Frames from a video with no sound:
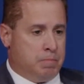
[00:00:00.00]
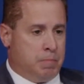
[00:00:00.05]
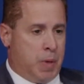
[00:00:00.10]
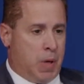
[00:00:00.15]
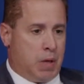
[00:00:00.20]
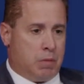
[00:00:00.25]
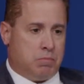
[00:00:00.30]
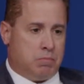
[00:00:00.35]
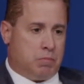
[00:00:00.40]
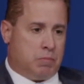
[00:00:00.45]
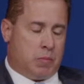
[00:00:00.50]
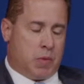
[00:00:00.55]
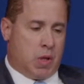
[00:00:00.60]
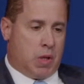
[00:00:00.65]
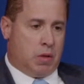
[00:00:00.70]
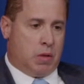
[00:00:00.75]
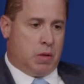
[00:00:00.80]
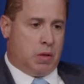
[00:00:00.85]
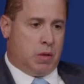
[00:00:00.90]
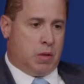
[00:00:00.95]
but
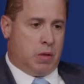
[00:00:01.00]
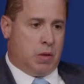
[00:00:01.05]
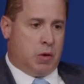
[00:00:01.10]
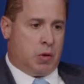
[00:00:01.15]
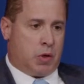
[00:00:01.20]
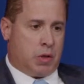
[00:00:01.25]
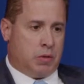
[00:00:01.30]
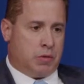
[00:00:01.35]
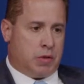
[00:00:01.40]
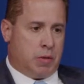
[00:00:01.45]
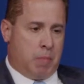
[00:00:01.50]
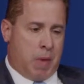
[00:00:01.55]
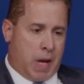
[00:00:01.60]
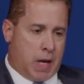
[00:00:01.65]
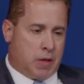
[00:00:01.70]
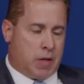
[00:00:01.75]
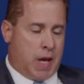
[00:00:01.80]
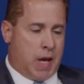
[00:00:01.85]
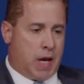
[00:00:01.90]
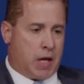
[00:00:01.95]
you can
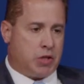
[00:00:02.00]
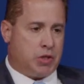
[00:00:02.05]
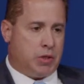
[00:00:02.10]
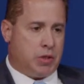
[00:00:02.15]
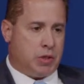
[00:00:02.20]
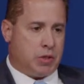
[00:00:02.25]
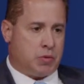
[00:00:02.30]
demand action